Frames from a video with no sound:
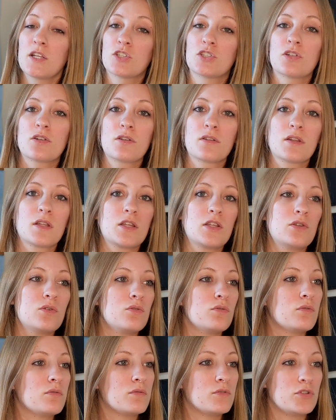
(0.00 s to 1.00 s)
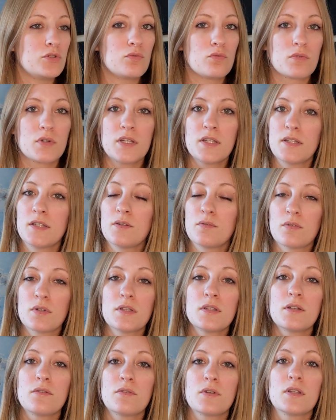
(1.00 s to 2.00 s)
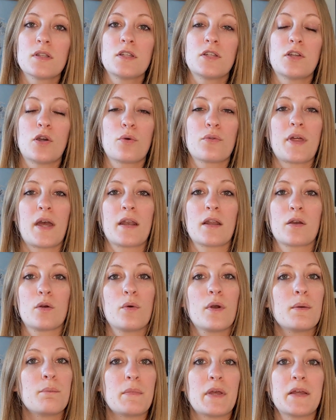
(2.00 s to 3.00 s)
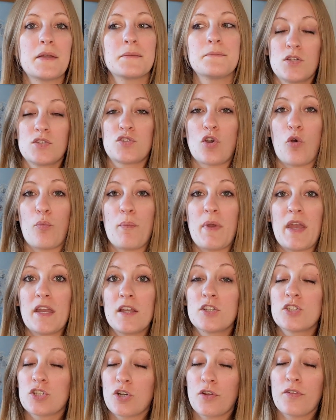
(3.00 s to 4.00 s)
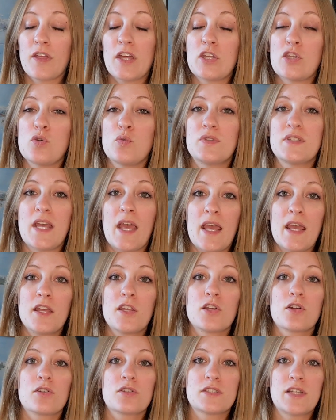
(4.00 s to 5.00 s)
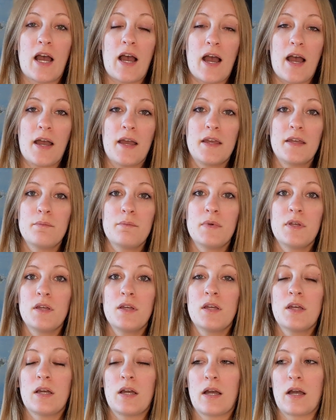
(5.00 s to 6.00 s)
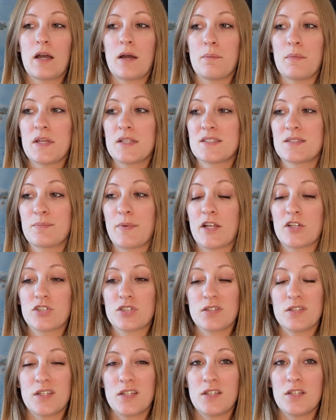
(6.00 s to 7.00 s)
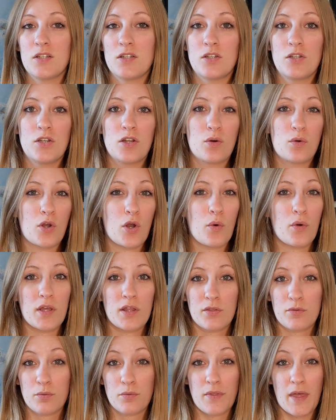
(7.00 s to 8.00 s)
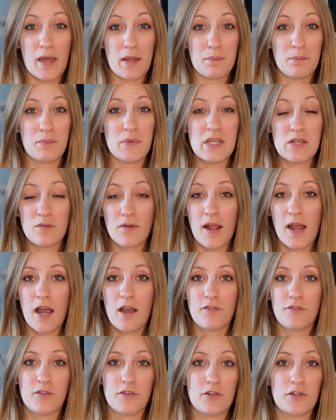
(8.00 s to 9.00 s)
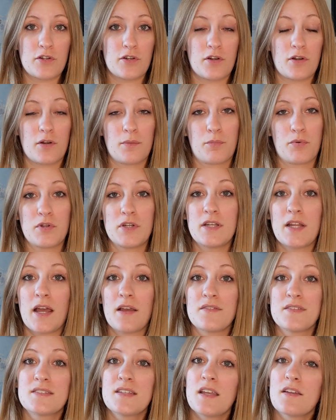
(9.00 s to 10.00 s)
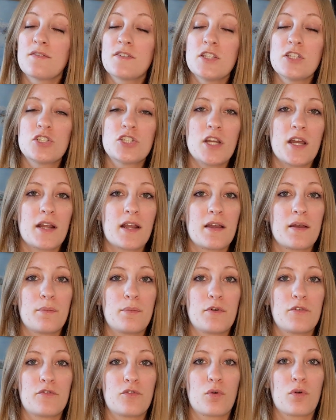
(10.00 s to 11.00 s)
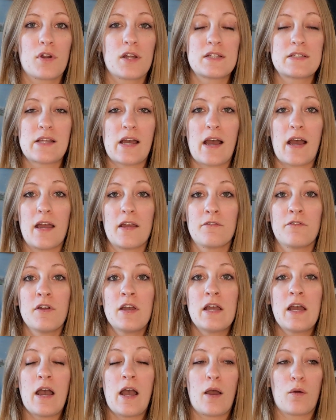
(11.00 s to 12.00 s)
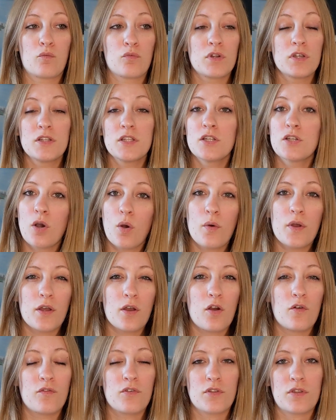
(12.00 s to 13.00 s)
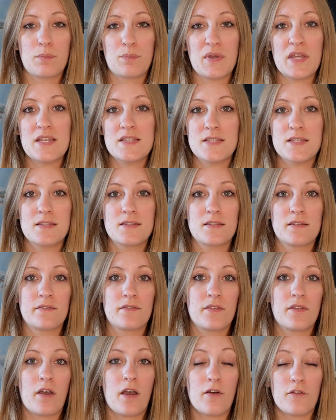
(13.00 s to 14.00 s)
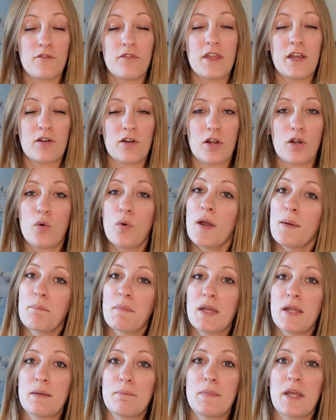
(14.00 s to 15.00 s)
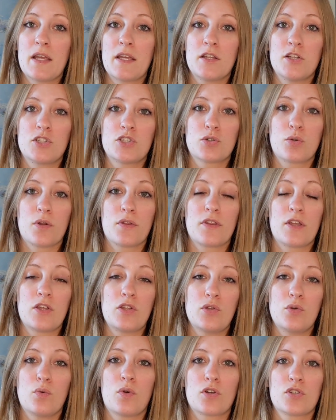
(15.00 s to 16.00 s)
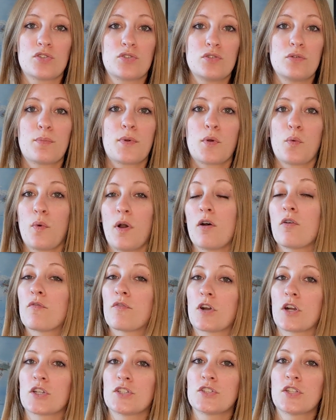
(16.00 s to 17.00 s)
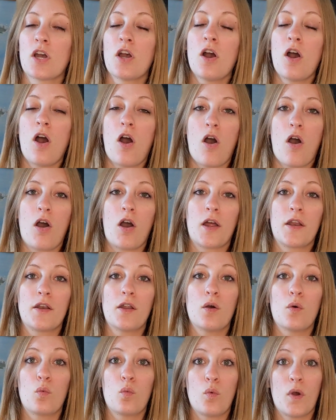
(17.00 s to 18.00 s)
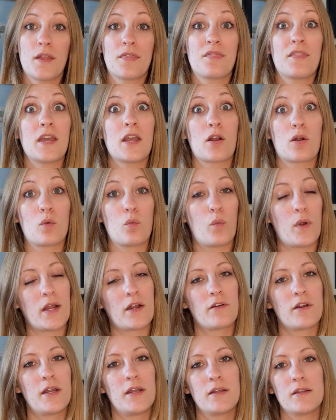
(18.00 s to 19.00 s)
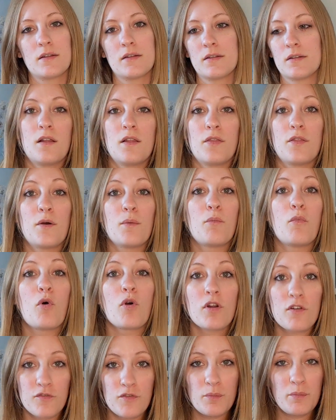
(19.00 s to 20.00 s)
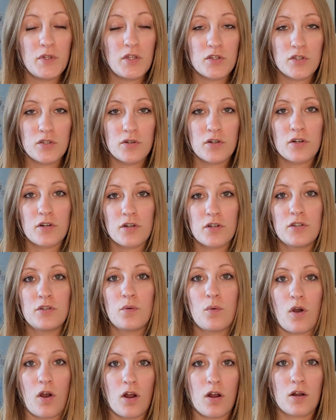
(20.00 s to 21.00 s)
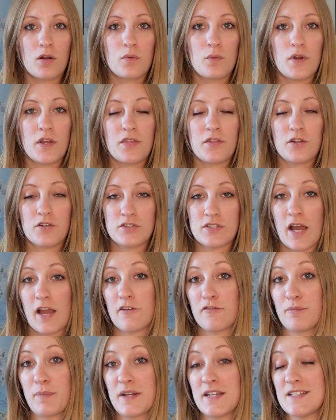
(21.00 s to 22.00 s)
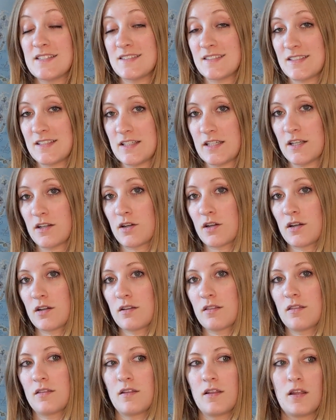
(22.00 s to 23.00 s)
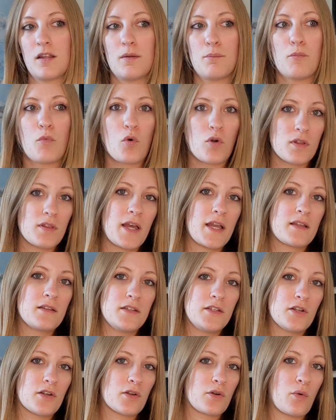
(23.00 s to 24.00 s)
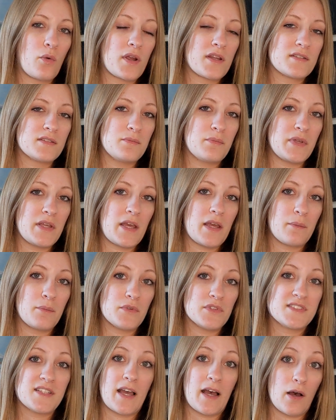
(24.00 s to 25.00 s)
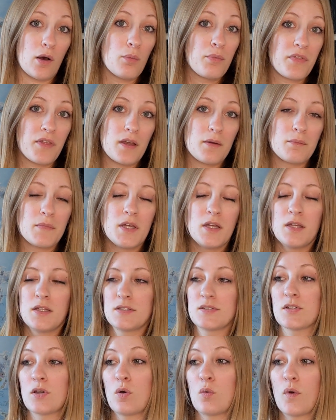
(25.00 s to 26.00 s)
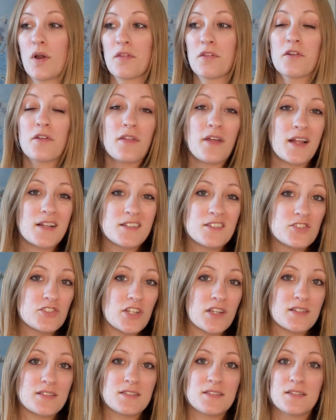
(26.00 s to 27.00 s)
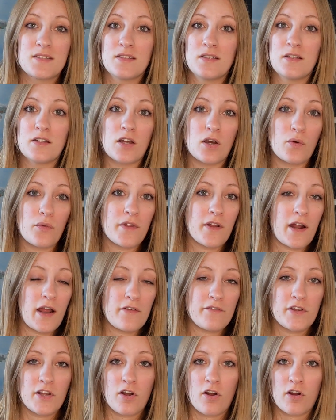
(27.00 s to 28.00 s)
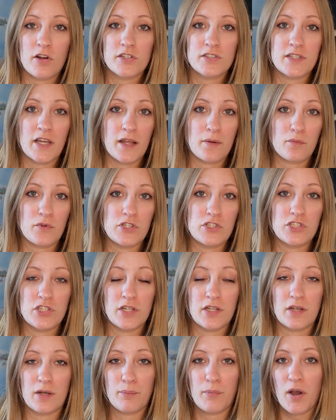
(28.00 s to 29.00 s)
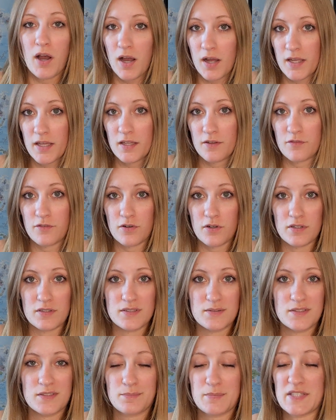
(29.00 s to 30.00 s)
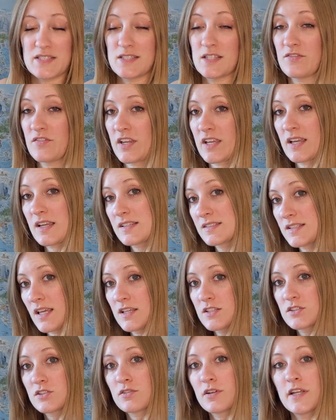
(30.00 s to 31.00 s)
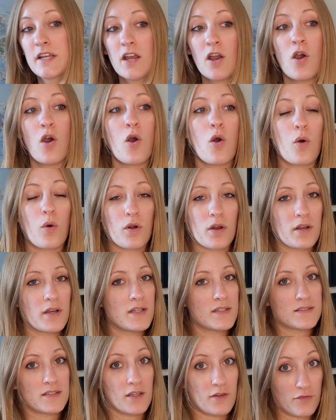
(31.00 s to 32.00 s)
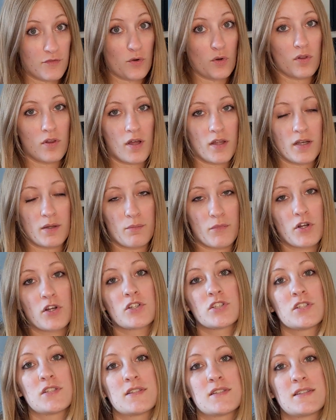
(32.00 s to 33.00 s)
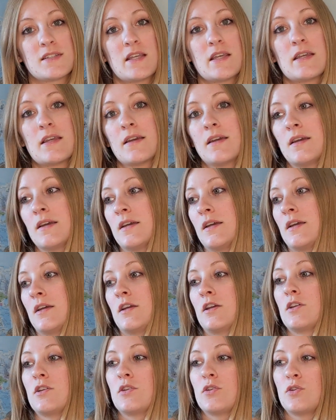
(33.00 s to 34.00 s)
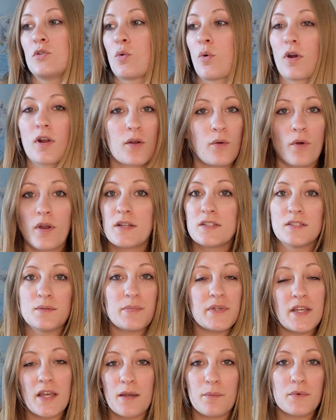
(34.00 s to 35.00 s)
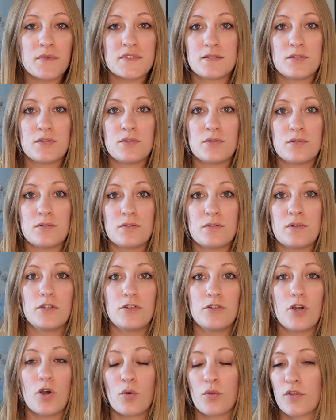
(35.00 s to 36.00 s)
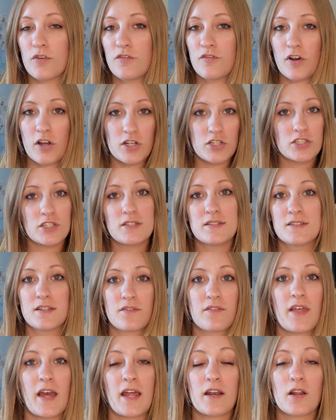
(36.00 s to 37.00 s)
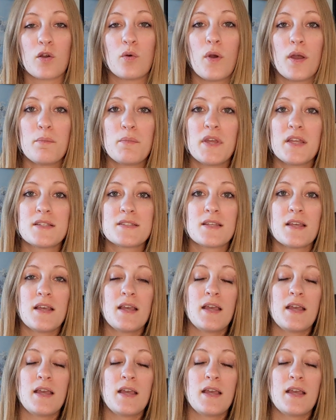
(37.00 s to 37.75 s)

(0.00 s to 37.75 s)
sure that you really know that equipment. So make sure that you take your time, especially going through that BRAF or your pre-dive safety check before a dive, really going over the pieces of their equipment and making sure that you are super well versed on what they are wearing. The more familiar you are with your dive buddy's gear, the more likely you're going to be able to help them. So whether that's just, they're having a hard time reaching in a pocket for a specific accessory, or it is a full-on emergency, you're going to be able to know the functions of that equipment